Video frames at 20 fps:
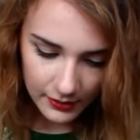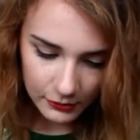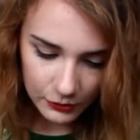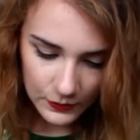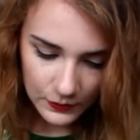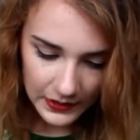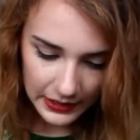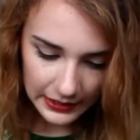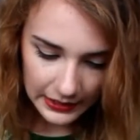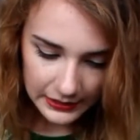
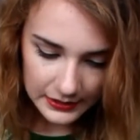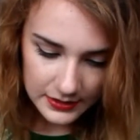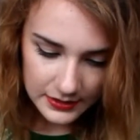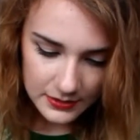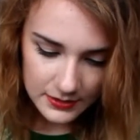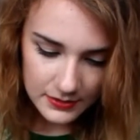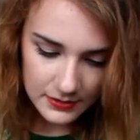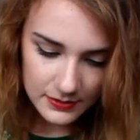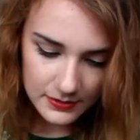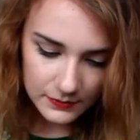All That
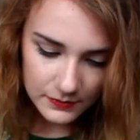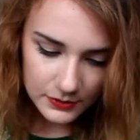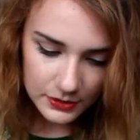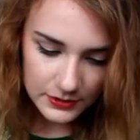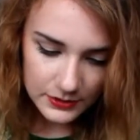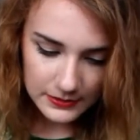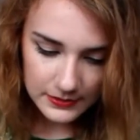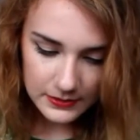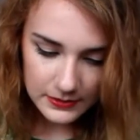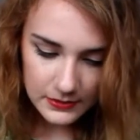Glitters, which
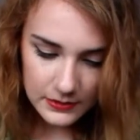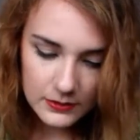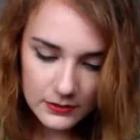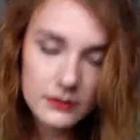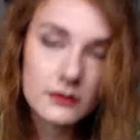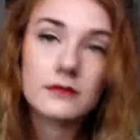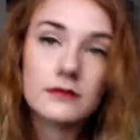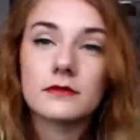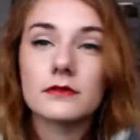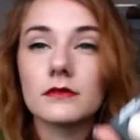is
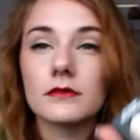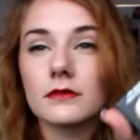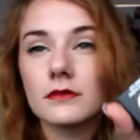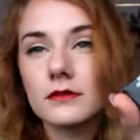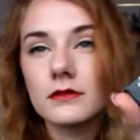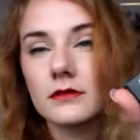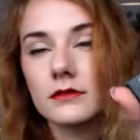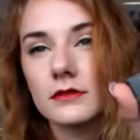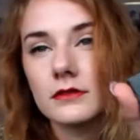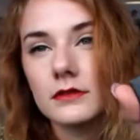
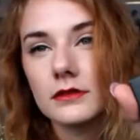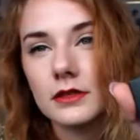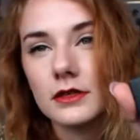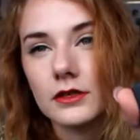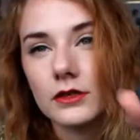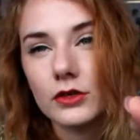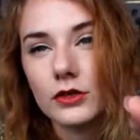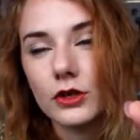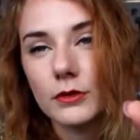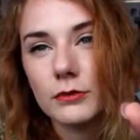like
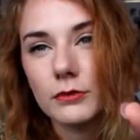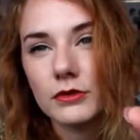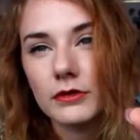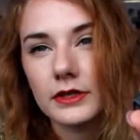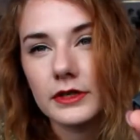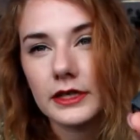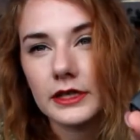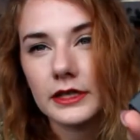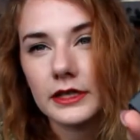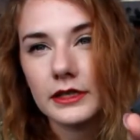a
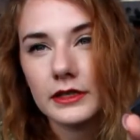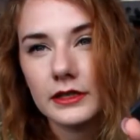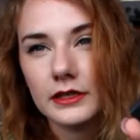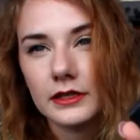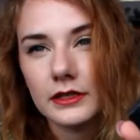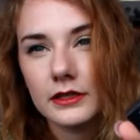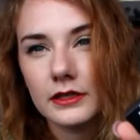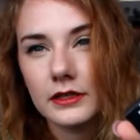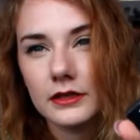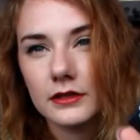coppery
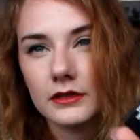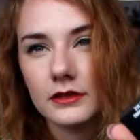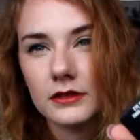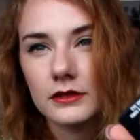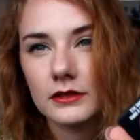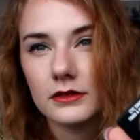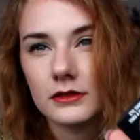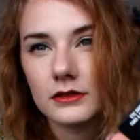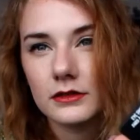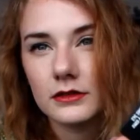
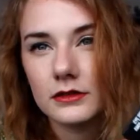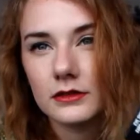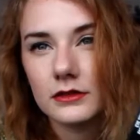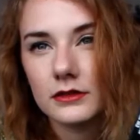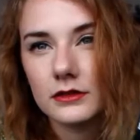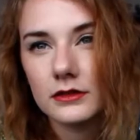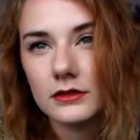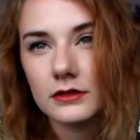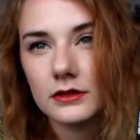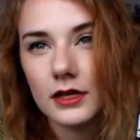
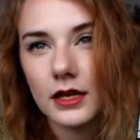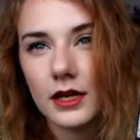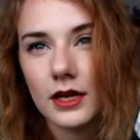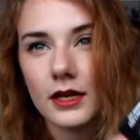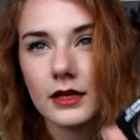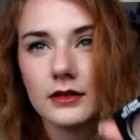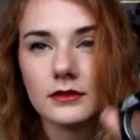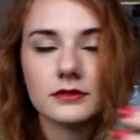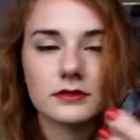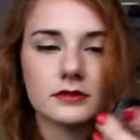
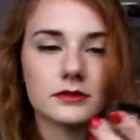colour,